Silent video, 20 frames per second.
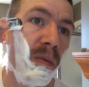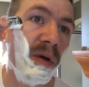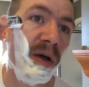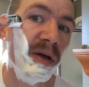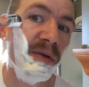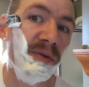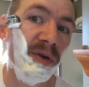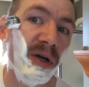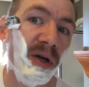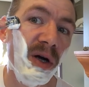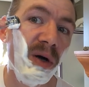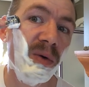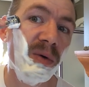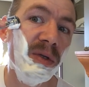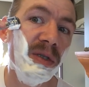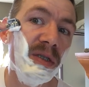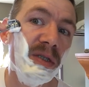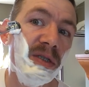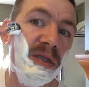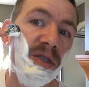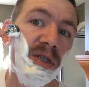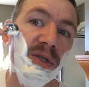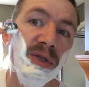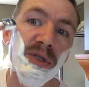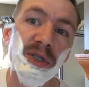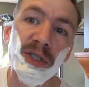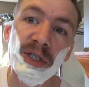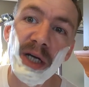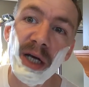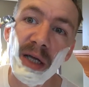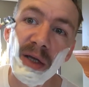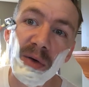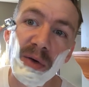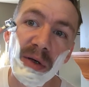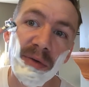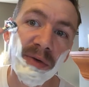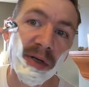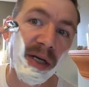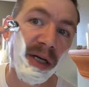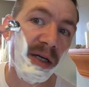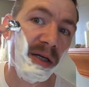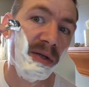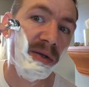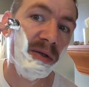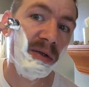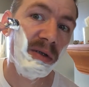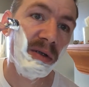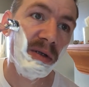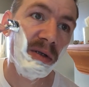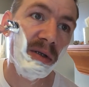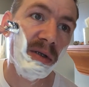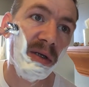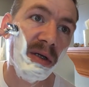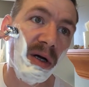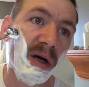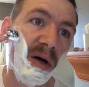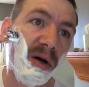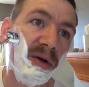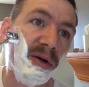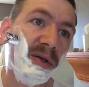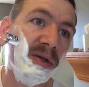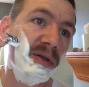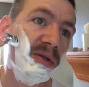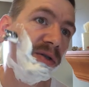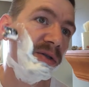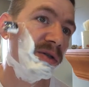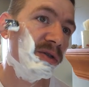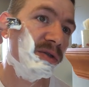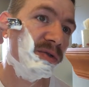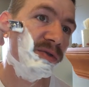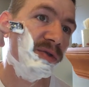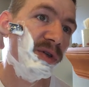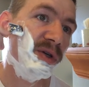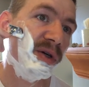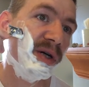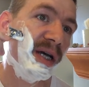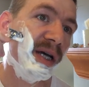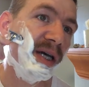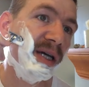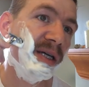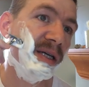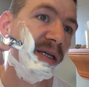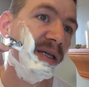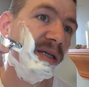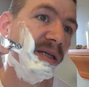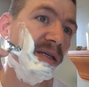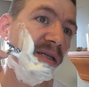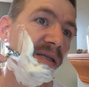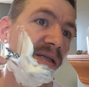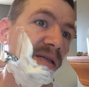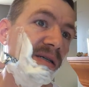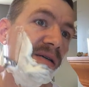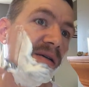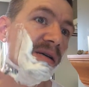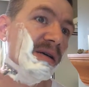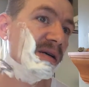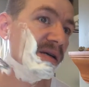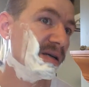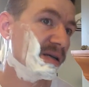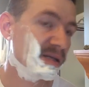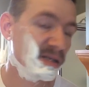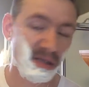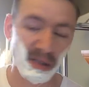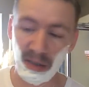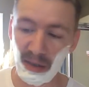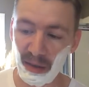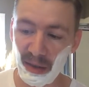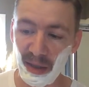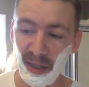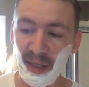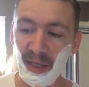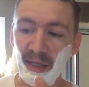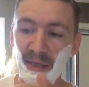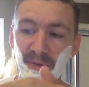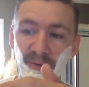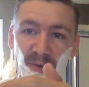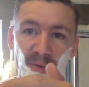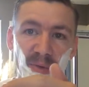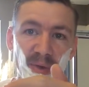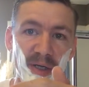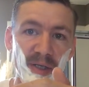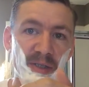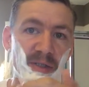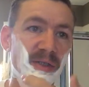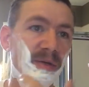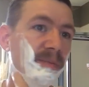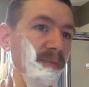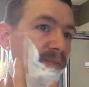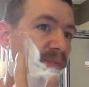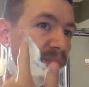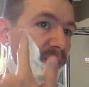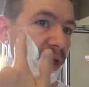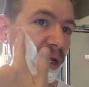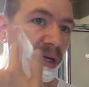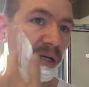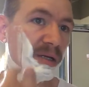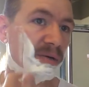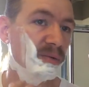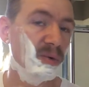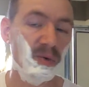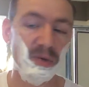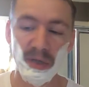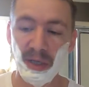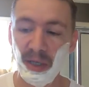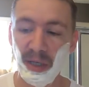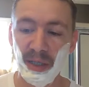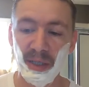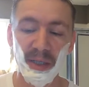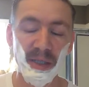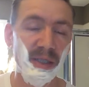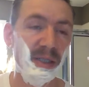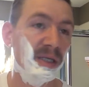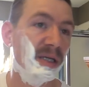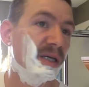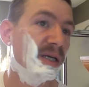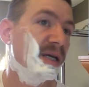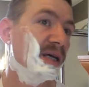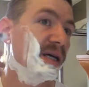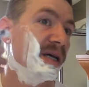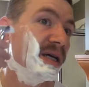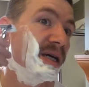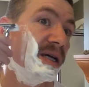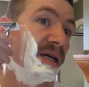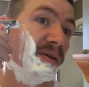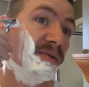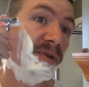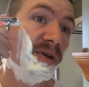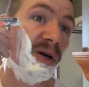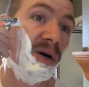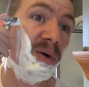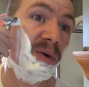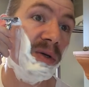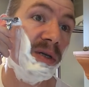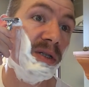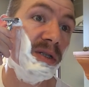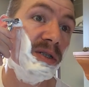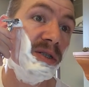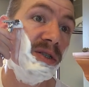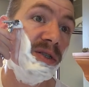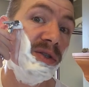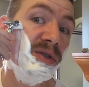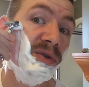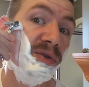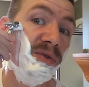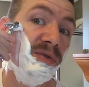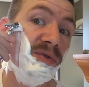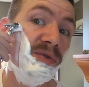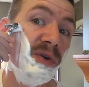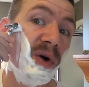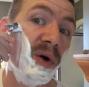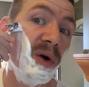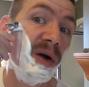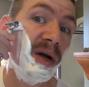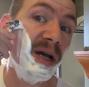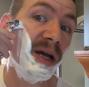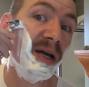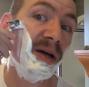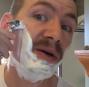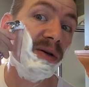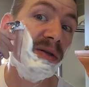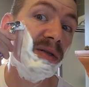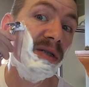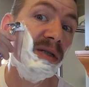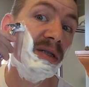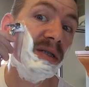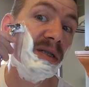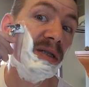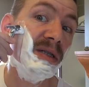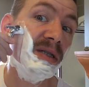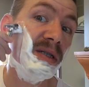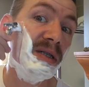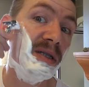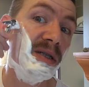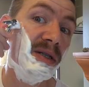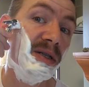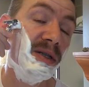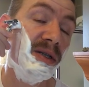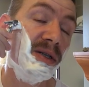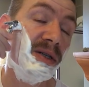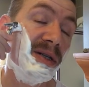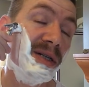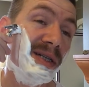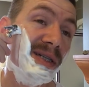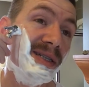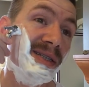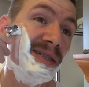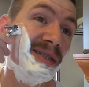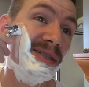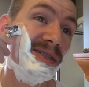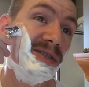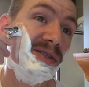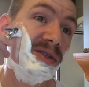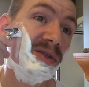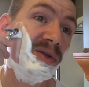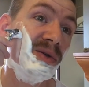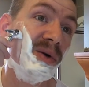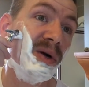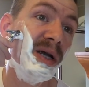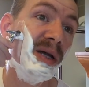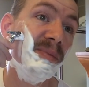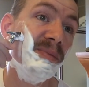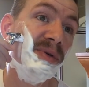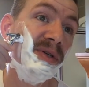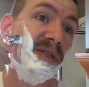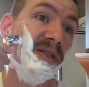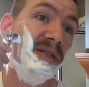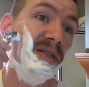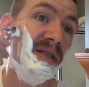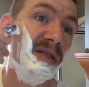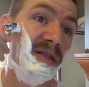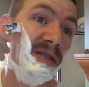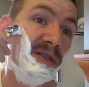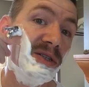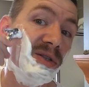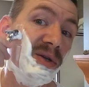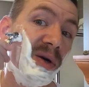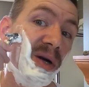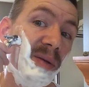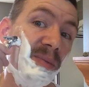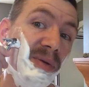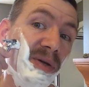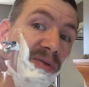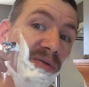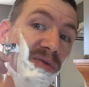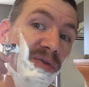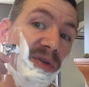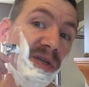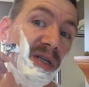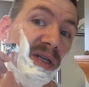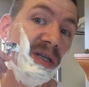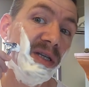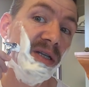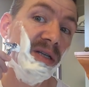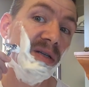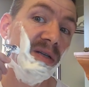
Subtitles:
If you're holding it too shallow of an angle, all you're going to do is feel the head of the razor, and it won't cut anything. If you're holding it too far down, you're going to get this scraping feeling,